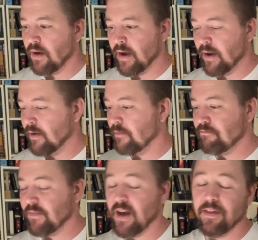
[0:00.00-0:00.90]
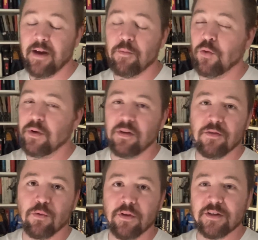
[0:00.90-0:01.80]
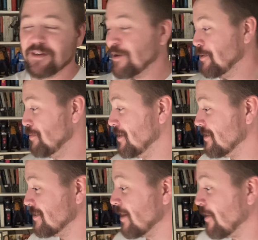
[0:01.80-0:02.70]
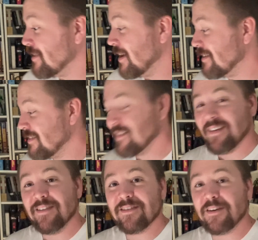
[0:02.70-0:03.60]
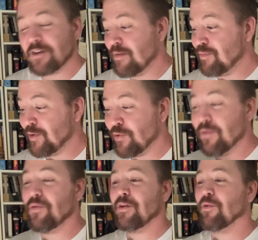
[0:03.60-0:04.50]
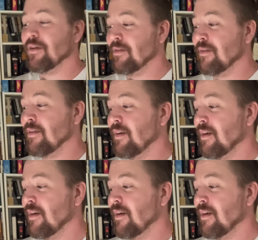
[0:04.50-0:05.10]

And yeah, that moment has really stuck with me since I read that. And such a beautifully written,